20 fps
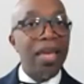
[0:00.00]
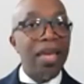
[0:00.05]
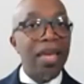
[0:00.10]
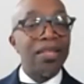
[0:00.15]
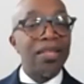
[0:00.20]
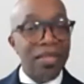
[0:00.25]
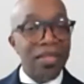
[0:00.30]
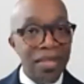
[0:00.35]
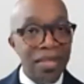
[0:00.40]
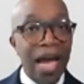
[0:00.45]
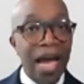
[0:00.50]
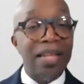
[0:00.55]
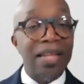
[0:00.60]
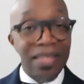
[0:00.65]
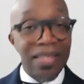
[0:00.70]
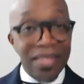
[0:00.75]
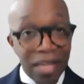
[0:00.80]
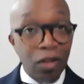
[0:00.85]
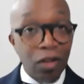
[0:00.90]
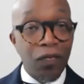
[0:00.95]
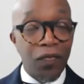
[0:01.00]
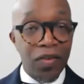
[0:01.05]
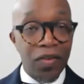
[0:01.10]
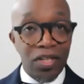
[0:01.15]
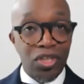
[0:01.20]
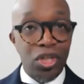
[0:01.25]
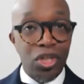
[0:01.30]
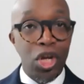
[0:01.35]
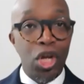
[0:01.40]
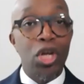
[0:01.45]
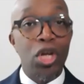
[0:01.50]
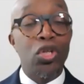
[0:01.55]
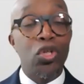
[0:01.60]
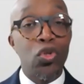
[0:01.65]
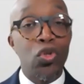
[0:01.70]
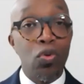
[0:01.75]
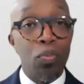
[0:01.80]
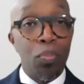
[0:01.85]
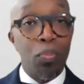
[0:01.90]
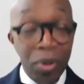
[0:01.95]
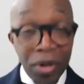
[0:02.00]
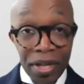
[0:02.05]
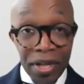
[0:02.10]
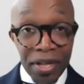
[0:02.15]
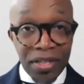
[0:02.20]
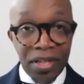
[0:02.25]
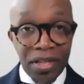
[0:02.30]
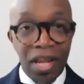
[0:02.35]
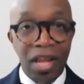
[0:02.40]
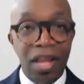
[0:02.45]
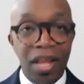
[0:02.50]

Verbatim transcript: is not selfish to put